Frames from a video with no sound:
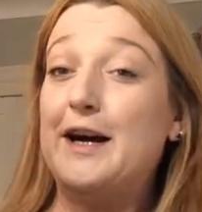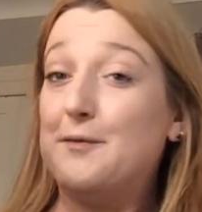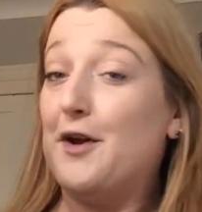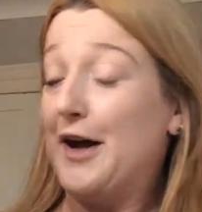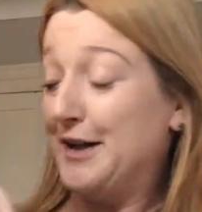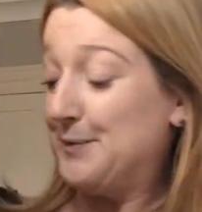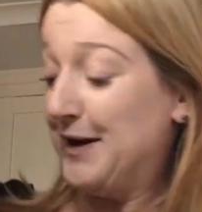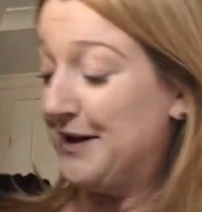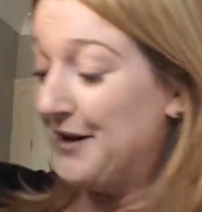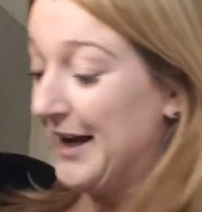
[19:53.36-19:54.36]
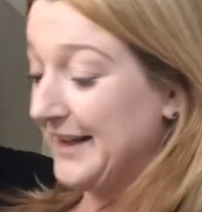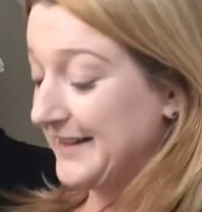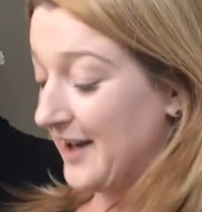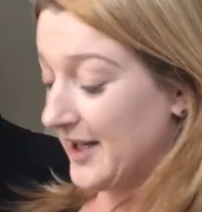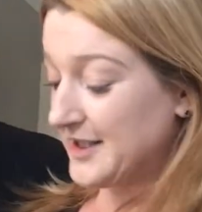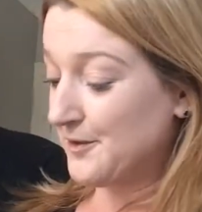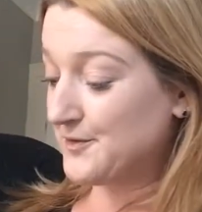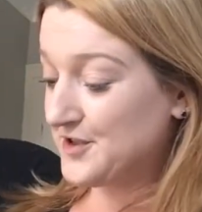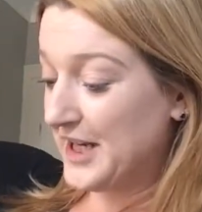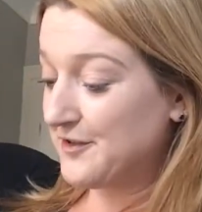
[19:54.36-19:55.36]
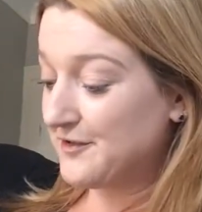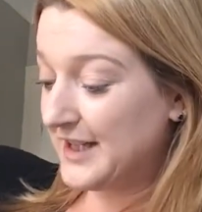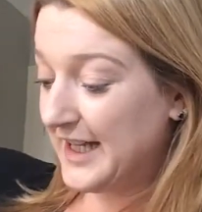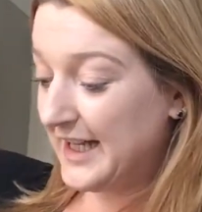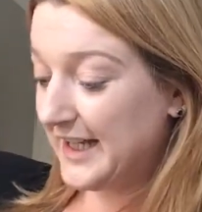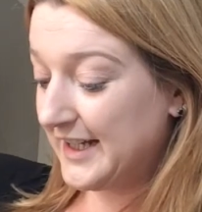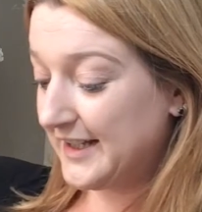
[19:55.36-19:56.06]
unlike me, guys, I don't generally